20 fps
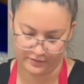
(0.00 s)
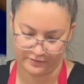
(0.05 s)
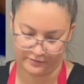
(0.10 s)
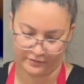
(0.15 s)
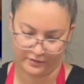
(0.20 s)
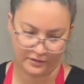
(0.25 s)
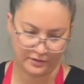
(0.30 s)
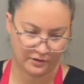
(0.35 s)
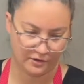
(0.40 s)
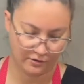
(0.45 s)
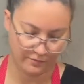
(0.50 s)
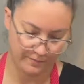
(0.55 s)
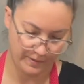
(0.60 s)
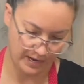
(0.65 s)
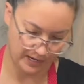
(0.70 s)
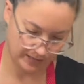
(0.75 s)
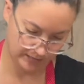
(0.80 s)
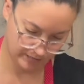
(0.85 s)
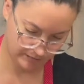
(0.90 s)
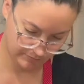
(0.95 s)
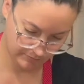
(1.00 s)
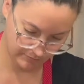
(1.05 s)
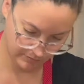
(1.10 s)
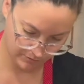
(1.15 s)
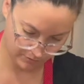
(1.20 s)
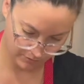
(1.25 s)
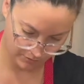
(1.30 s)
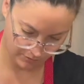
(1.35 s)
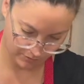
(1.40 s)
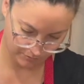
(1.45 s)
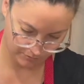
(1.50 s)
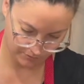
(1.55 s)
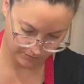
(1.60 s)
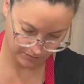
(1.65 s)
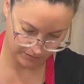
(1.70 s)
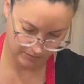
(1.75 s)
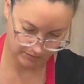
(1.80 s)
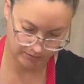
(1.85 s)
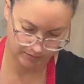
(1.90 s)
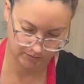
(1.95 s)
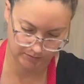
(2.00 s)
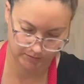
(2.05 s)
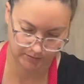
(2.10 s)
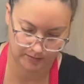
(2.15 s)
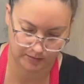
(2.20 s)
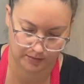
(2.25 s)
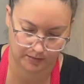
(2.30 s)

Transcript: we're going to go back in with the grozers.